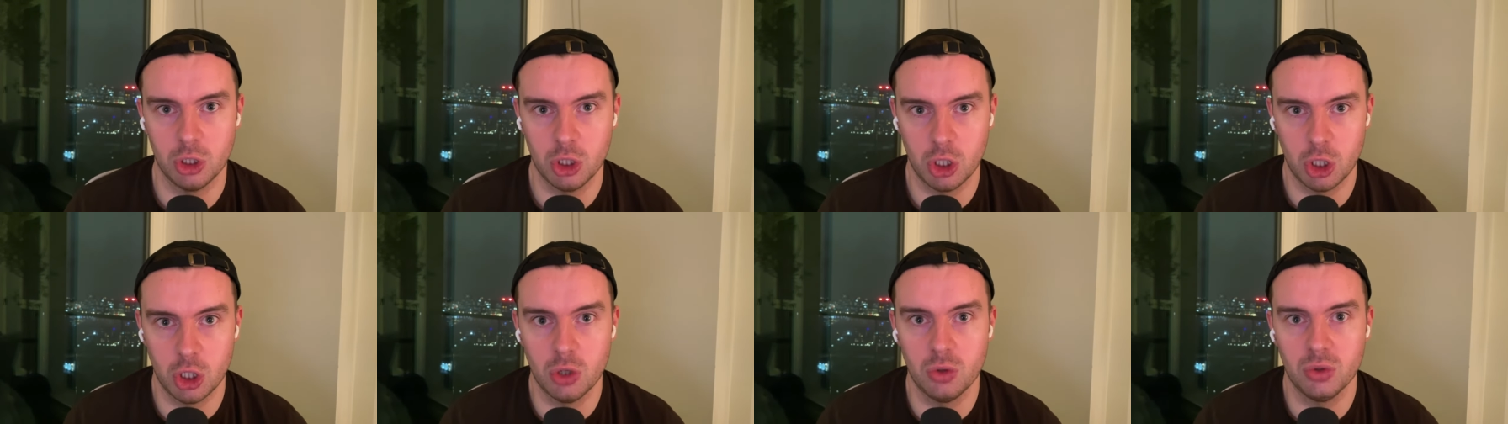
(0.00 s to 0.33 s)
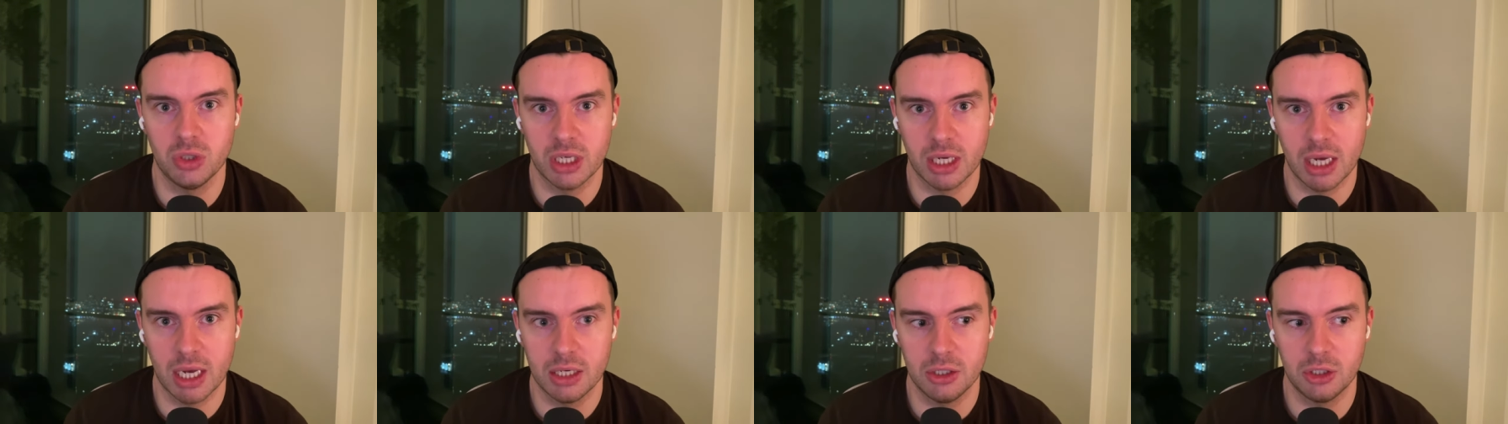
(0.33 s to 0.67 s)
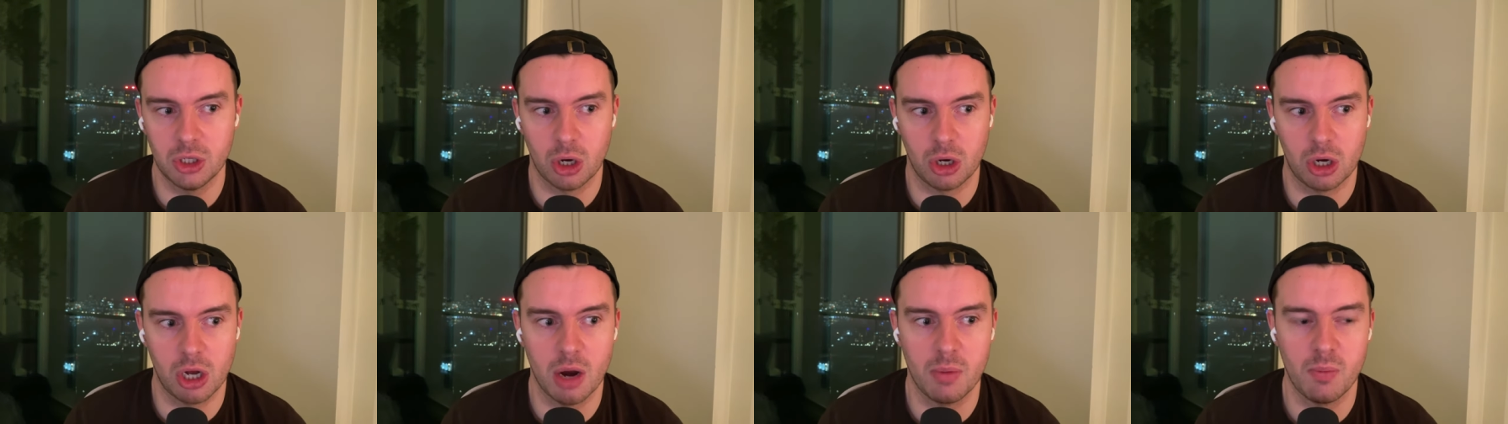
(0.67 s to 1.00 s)
using a
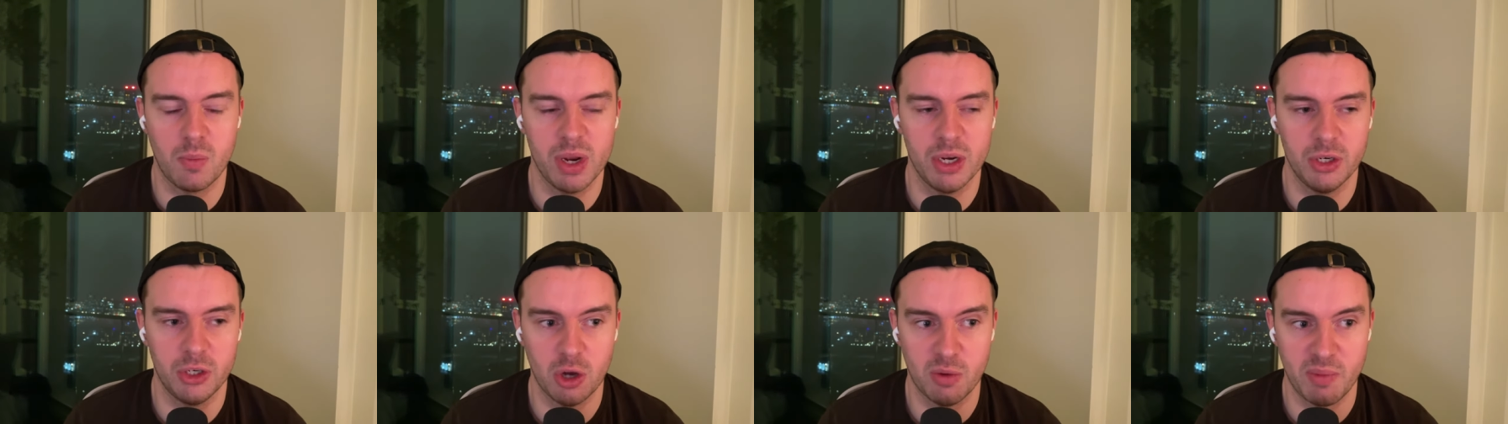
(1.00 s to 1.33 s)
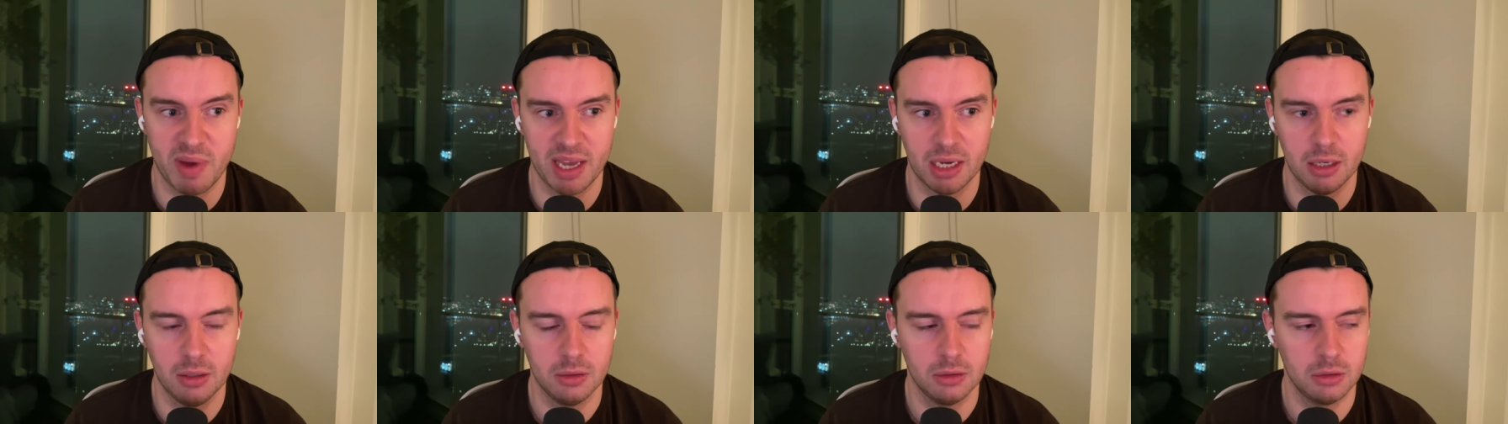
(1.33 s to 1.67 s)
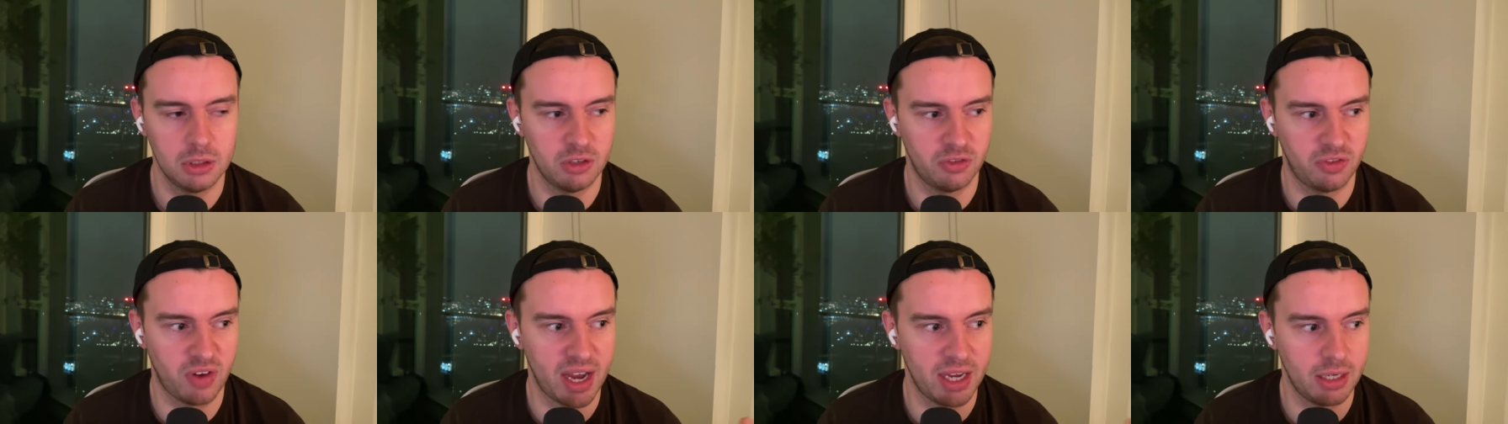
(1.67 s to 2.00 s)
.cymru domain
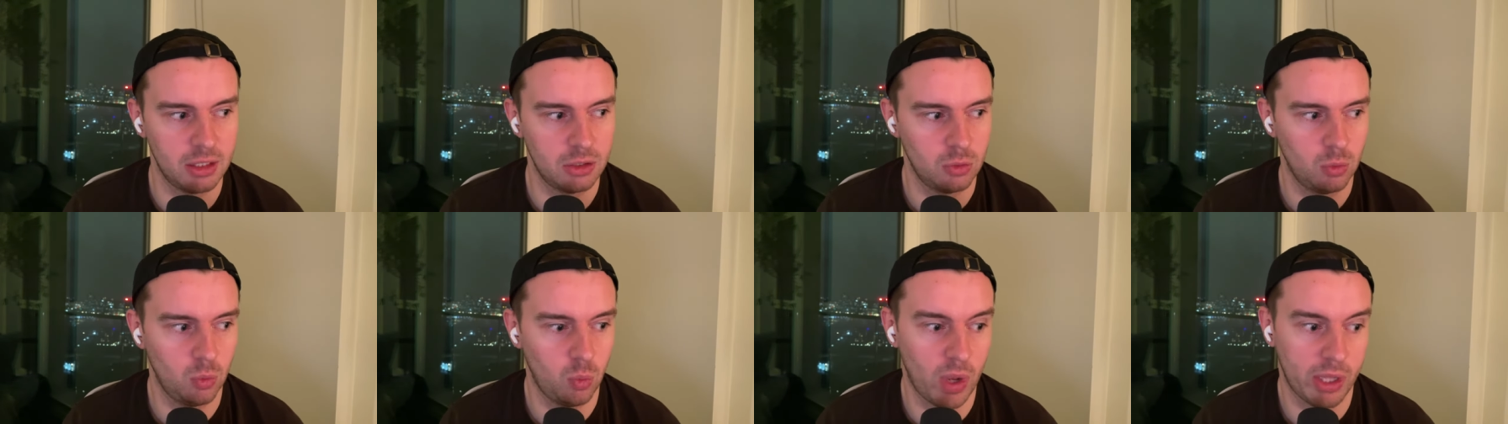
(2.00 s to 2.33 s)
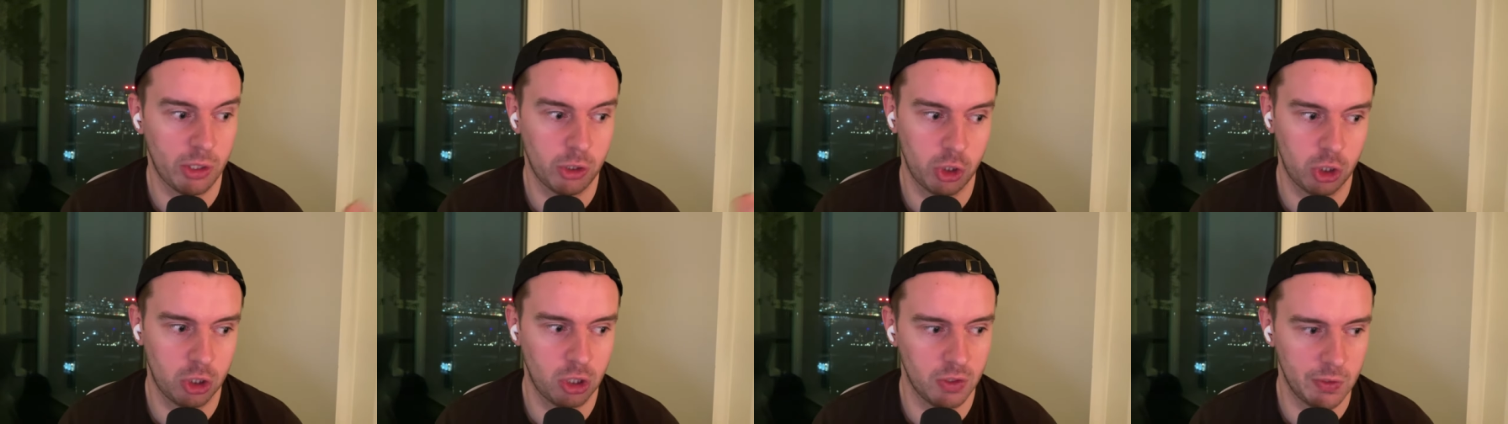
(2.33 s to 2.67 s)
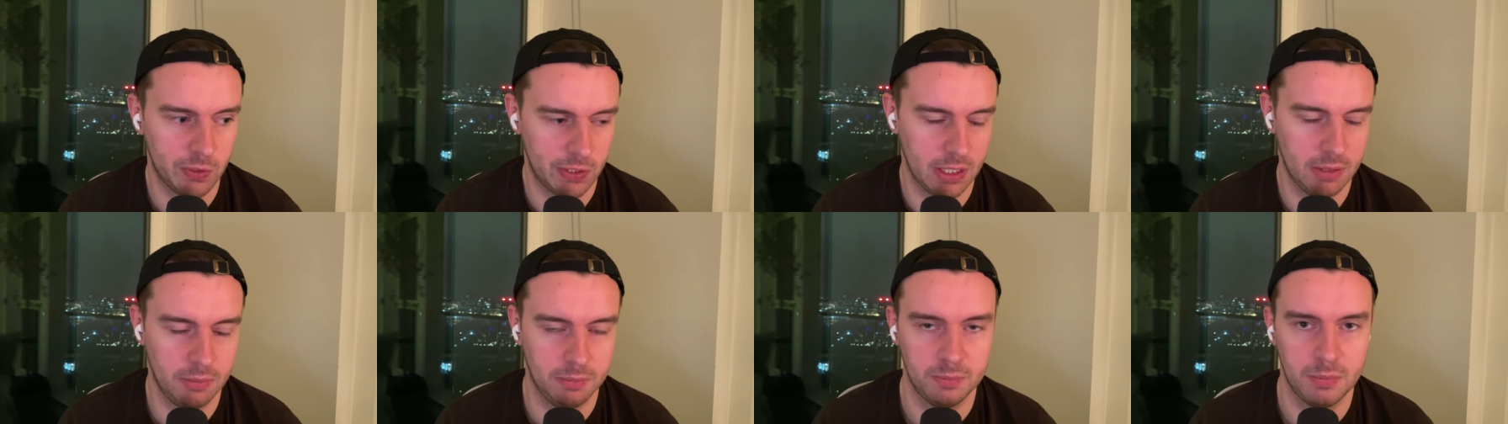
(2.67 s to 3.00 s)
to find Welsh
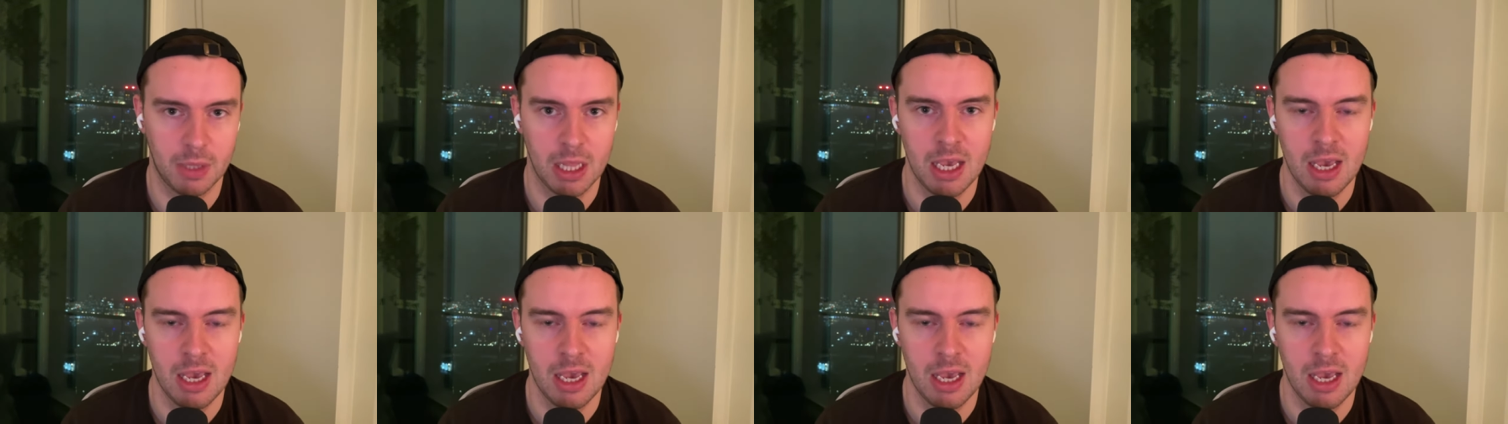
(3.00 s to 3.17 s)
content,